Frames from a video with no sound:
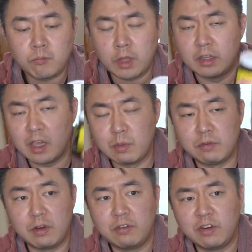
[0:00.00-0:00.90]
They can be
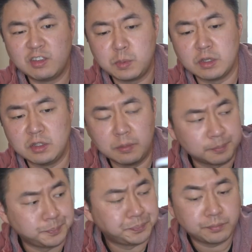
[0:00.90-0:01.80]
very very spicy,
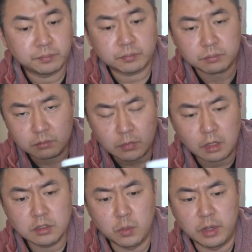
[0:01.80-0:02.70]

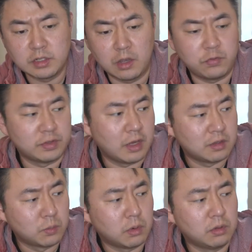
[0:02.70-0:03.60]
so watch out for that.
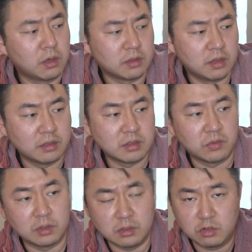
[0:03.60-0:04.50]
They're more along the lines of
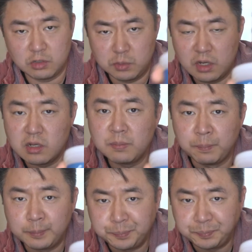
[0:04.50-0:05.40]
like these crispy onion
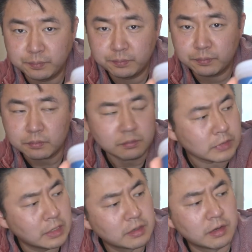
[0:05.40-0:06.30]

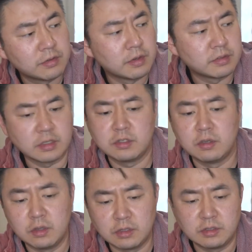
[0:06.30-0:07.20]
kind of things. That's
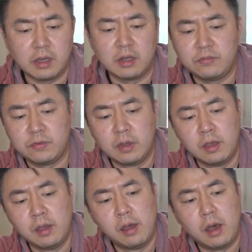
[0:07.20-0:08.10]
that's kind
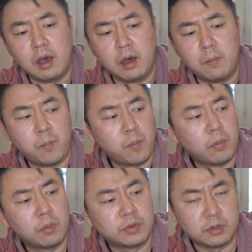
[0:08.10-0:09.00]
of um,
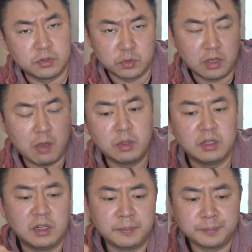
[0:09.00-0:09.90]
what they're sort of
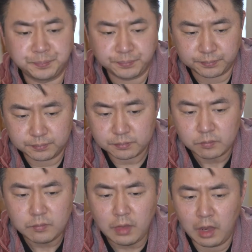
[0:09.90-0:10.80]
emulating.
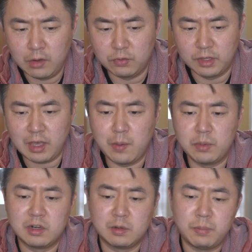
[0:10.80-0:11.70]
And if you like
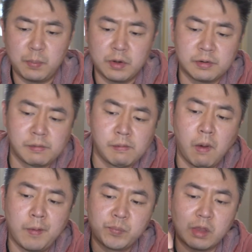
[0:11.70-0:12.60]
habanero pepper
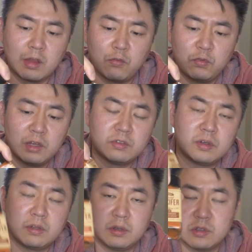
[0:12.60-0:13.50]
and that flavor,
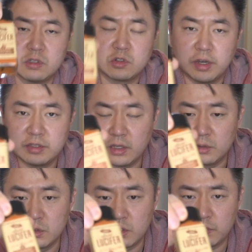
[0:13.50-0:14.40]
then you should try St.
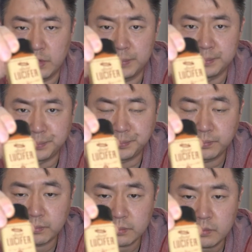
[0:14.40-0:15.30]
Lucifer.
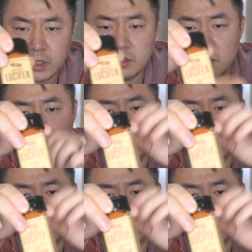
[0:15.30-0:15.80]
St.